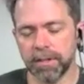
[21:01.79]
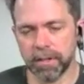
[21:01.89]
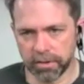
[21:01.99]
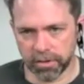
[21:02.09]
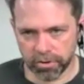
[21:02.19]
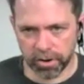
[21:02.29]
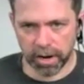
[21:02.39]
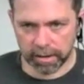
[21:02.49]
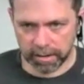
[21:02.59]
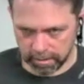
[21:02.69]
could
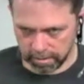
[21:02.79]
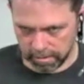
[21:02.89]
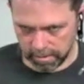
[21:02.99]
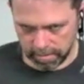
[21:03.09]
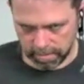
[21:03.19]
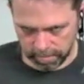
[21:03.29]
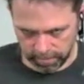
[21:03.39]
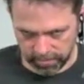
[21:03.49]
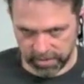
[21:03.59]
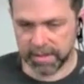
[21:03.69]
construct
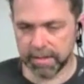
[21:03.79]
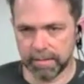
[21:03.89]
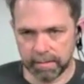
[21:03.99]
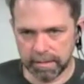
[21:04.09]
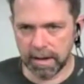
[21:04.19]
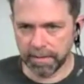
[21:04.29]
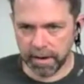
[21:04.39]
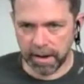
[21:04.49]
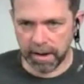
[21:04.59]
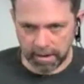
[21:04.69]
this stuff
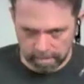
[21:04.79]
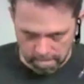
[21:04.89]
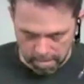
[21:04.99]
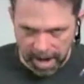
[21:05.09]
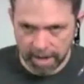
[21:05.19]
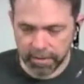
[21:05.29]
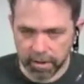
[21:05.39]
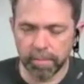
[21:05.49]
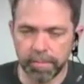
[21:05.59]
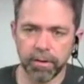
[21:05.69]
and have the
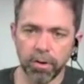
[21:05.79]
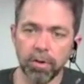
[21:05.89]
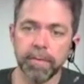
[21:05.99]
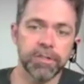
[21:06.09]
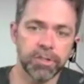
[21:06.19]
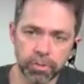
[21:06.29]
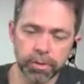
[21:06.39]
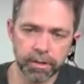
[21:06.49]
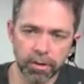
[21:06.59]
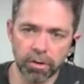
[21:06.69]
equipment at home and just
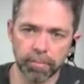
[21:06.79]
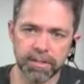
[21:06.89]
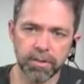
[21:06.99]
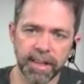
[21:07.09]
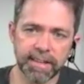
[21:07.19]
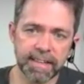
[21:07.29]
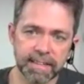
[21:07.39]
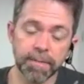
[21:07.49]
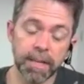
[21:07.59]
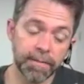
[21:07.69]
do it at home. And so
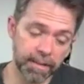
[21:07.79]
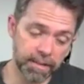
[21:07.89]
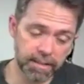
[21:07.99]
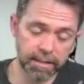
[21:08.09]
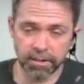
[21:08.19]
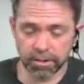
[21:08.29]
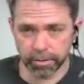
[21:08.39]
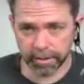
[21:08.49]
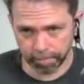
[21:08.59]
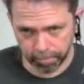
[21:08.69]
that's something I've considered
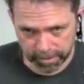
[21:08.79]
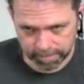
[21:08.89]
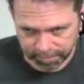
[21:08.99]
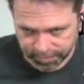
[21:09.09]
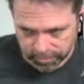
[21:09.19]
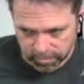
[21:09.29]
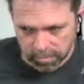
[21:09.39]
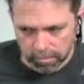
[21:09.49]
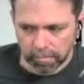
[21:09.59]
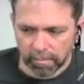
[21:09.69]
doing. But
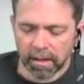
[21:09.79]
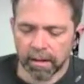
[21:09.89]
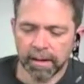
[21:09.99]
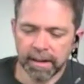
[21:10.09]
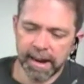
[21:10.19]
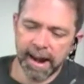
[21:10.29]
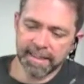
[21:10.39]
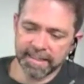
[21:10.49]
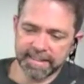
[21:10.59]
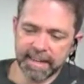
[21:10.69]

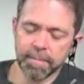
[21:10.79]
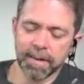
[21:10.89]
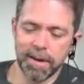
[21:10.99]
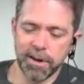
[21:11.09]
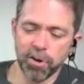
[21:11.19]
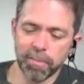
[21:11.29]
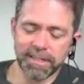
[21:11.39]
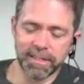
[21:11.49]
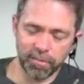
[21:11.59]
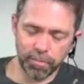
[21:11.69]
at the same time, I know
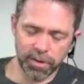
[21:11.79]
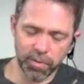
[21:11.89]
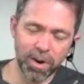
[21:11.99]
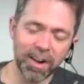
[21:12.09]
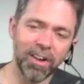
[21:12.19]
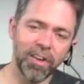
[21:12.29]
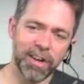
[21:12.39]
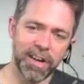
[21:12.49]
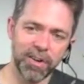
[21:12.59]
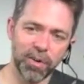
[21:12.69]
myself pretty well,
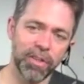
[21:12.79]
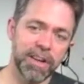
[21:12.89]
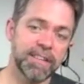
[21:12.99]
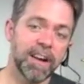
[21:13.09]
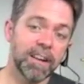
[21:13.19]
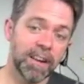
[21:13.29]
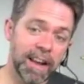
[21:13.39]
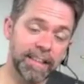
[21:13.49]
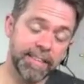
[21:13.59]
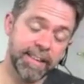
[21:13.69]
and I know that it's
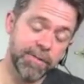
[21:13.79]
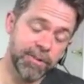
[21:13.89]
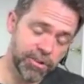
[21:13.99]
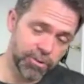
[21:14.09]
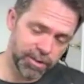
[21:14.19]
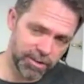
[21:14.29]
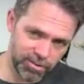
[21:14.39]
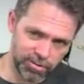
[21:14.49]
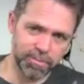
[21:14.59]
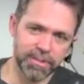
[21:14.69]
unlikely that I would do it at
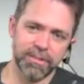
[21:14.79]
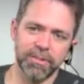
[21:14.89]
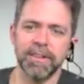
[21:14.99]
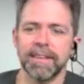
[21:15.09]
home. So